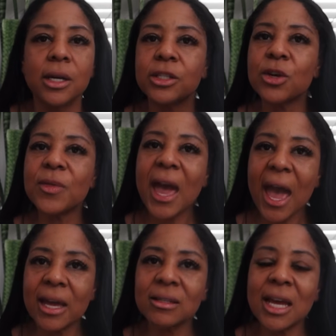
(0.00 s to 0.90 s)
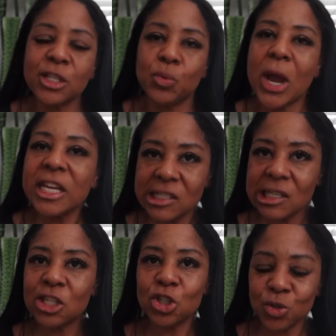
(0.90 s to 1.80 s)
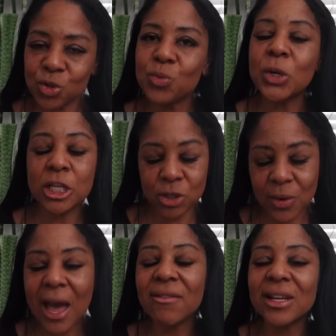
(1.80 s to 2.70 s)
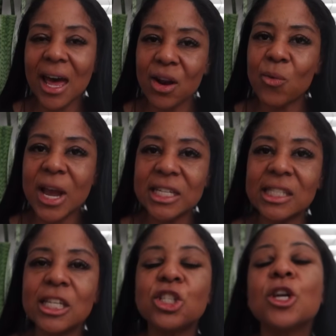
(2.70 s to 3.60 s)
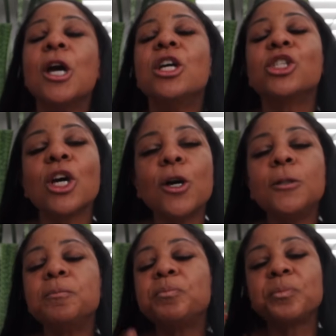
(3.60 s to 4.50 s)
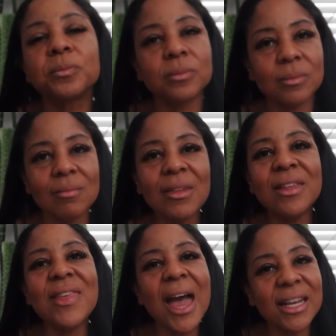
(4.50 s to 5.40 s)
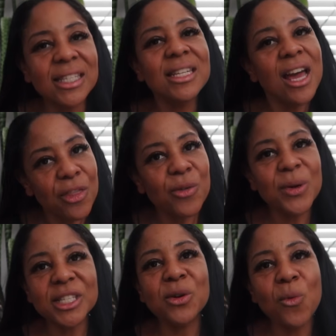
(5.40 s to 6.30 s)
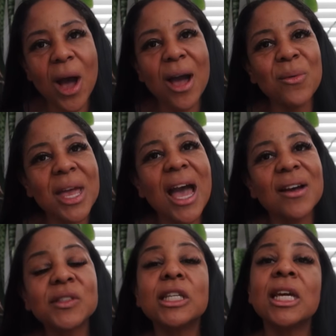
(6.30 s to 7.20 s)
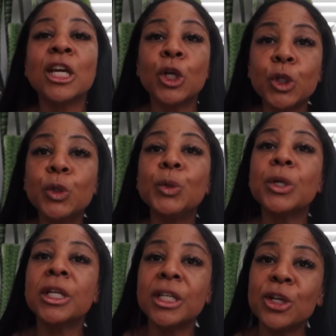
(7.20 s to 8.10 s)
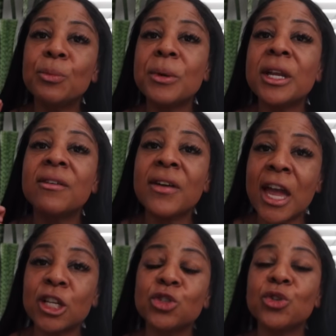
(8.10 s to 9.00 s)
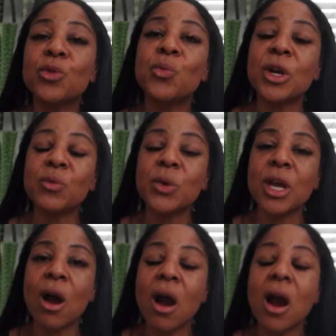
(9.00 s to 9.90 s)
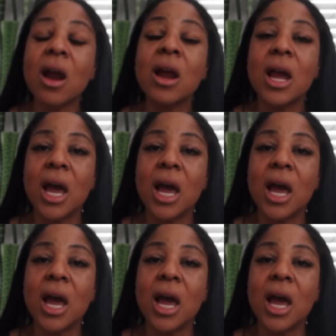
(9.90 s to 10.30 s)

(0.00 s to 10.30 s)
So that's wastage. We do have a lot of wastage. So that is another reason why we have to include a little bit of extra when we are,